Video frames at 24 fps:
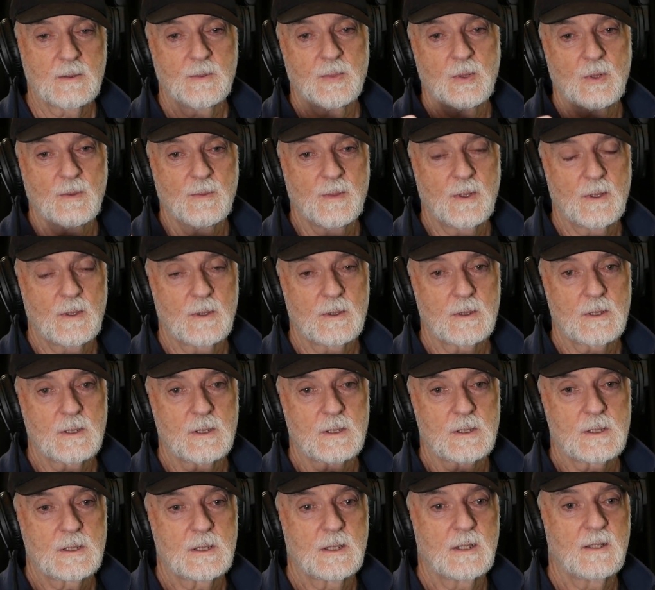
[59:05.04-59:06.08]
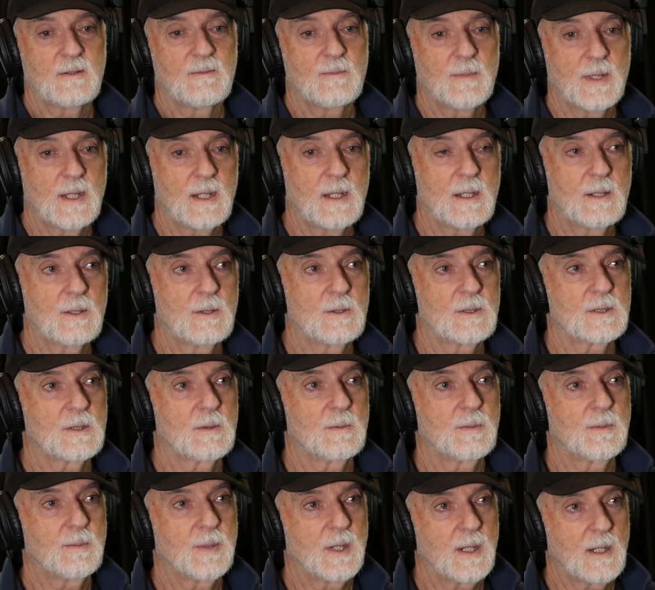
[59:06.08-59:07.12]
and put me on to Steve Mann, who's
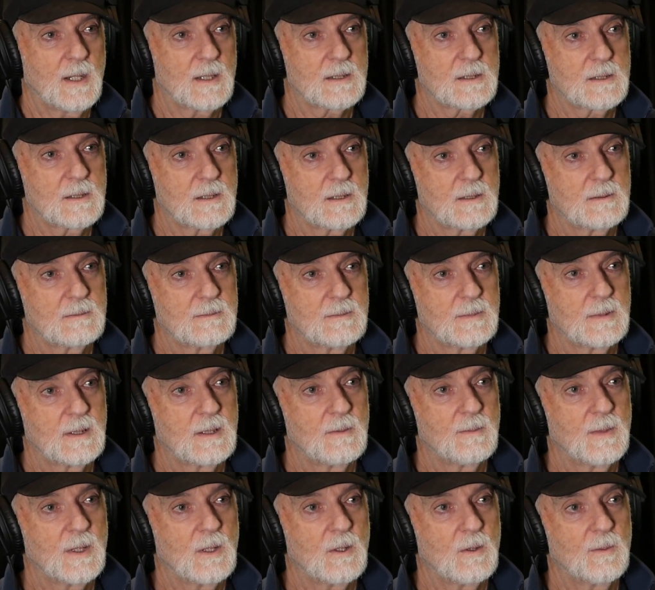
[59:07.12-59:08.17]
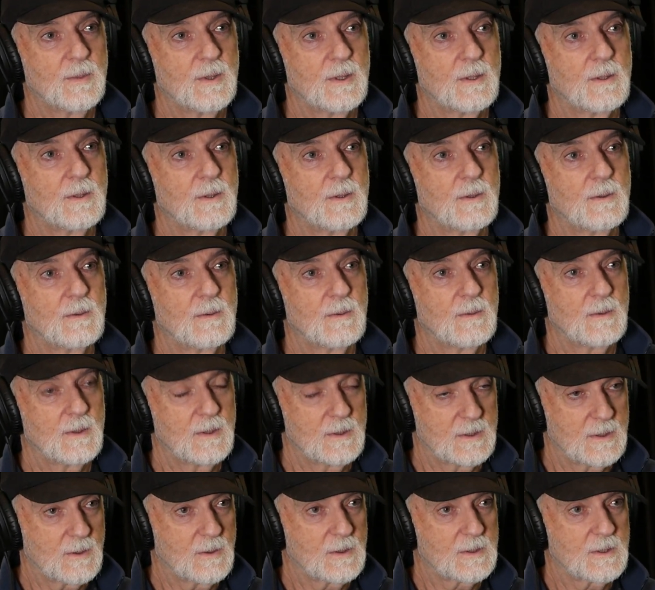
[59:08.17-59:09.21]
a pastor in Melbourne,
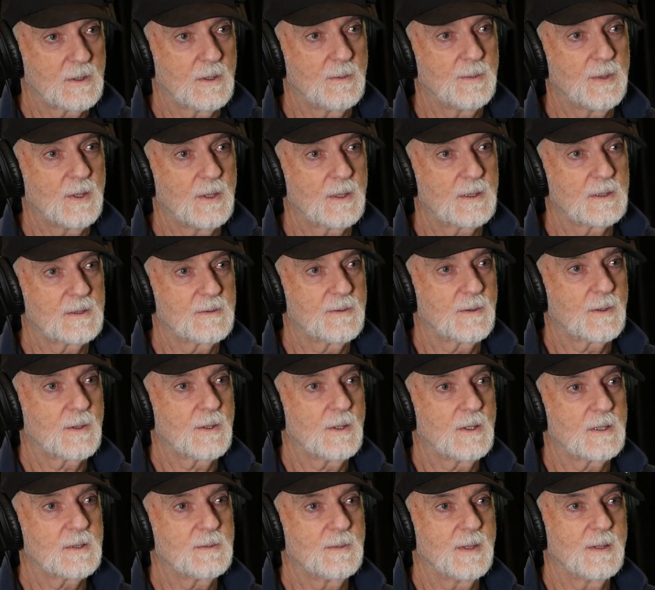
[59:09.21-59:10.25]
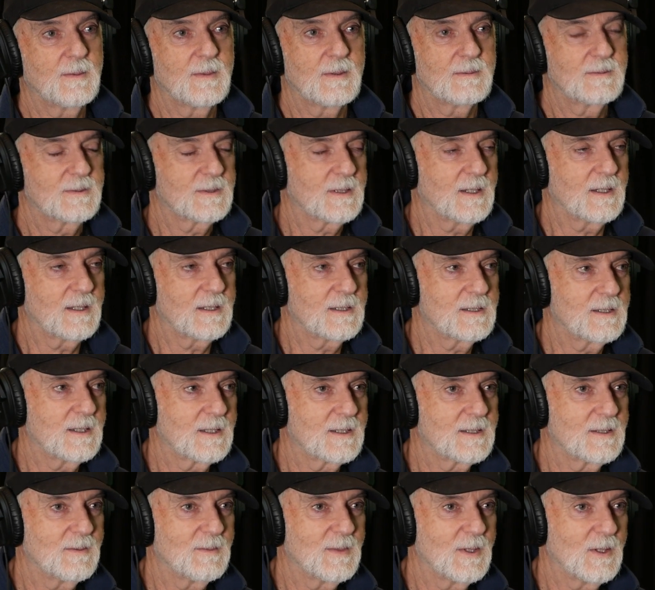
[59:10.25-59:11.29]
who's also a Bikers for Christ member. It's only
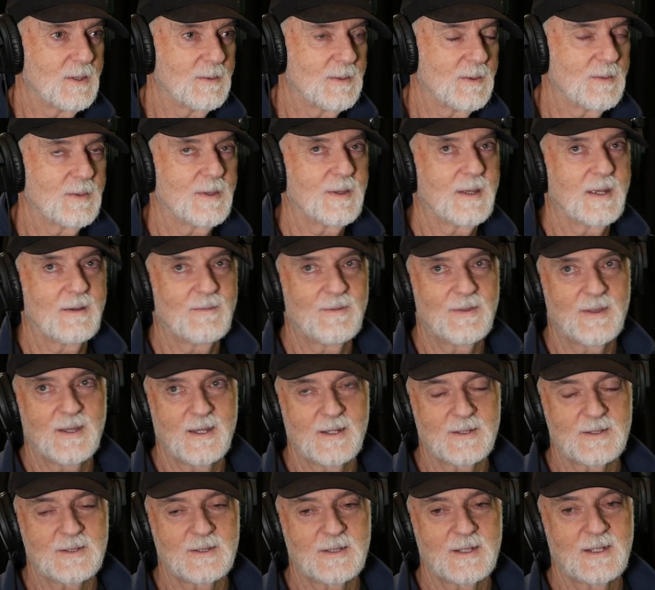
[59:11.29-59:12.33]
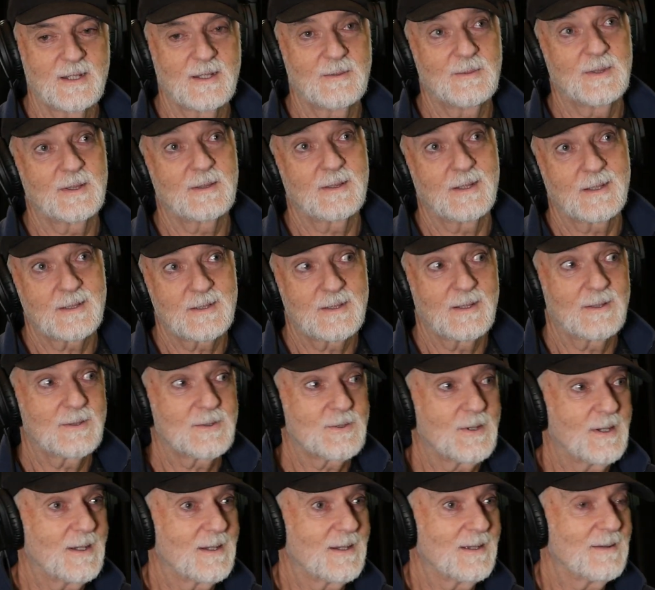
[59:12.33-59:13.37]
6 in Melbourne, where they have thousands here, but that's
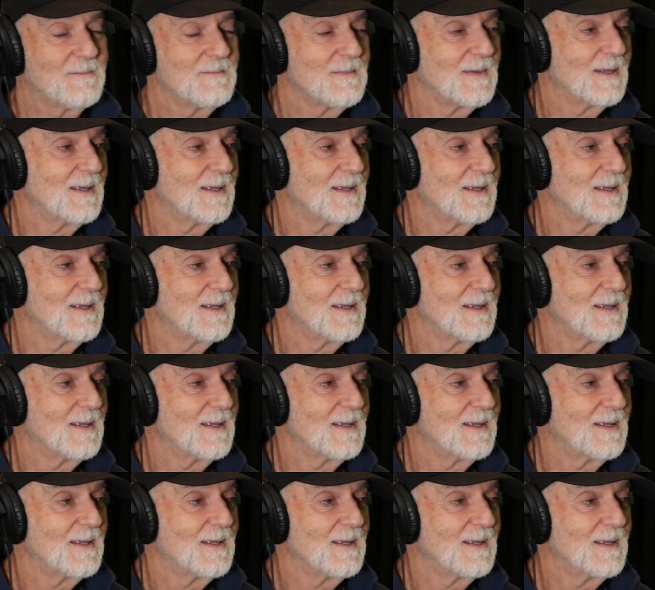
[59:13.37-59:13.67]
Australia.